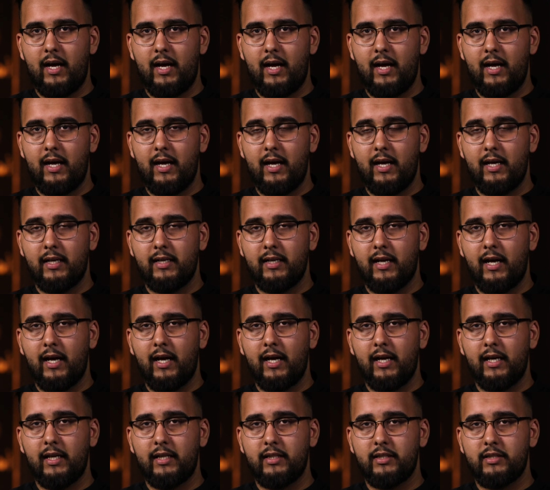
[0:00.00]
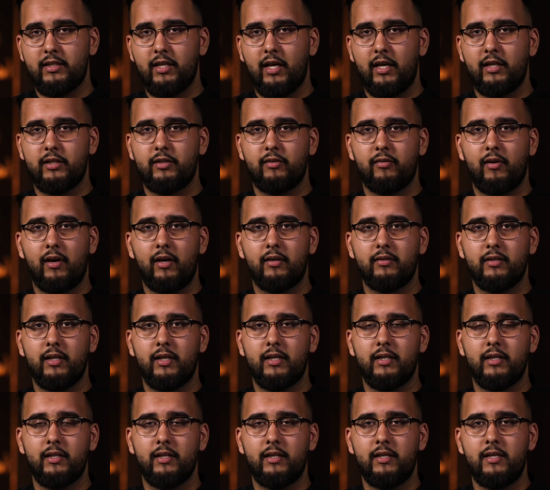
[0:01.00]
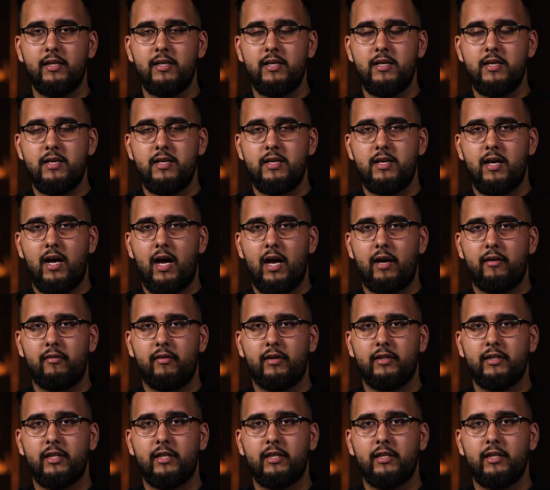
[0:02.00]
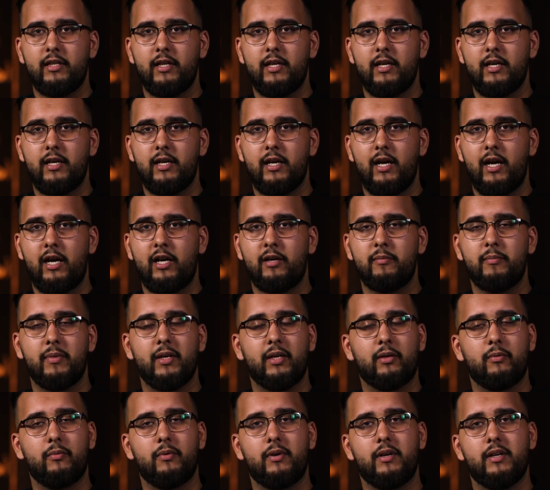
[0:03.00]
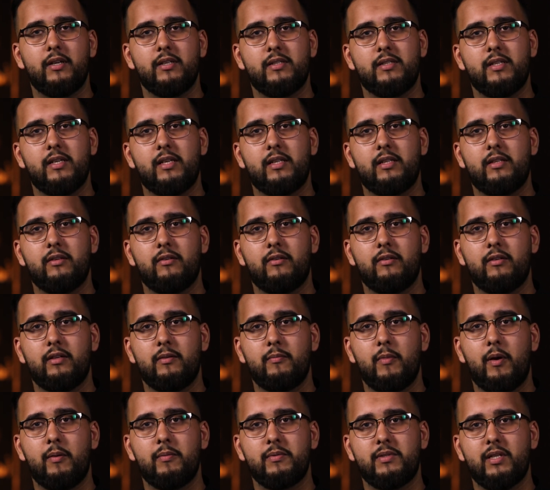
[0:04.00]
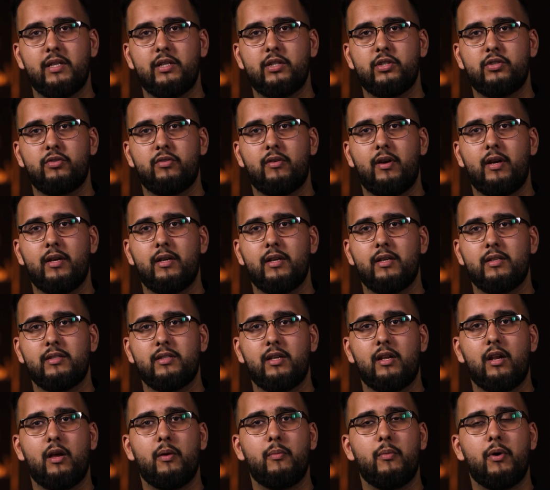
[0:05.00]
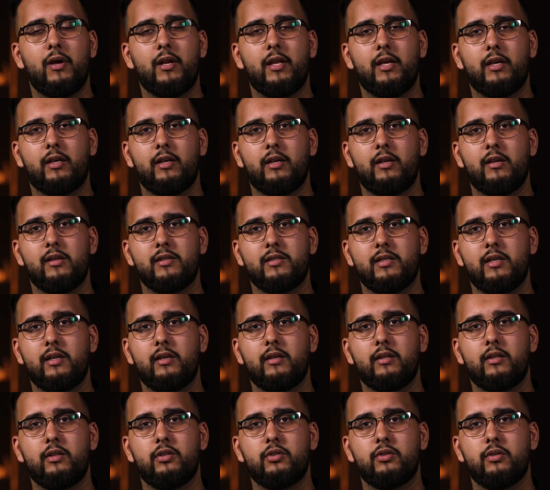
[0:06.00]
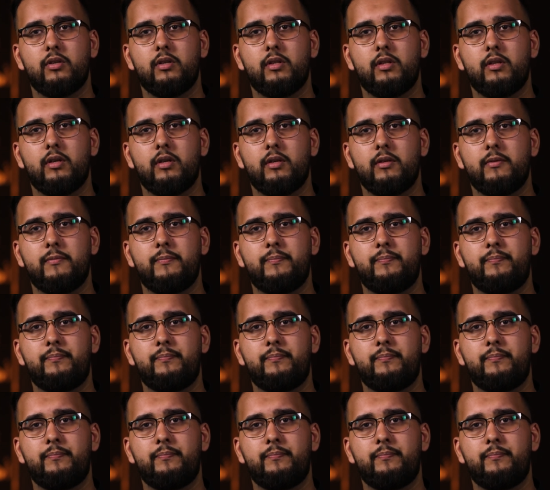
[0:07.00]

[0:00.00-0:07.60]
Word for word: and I turned around and I read in uh, Arabic where it said on Imam Hussein Shrine, Assalamu alaikum ya Sayyid Shuhada.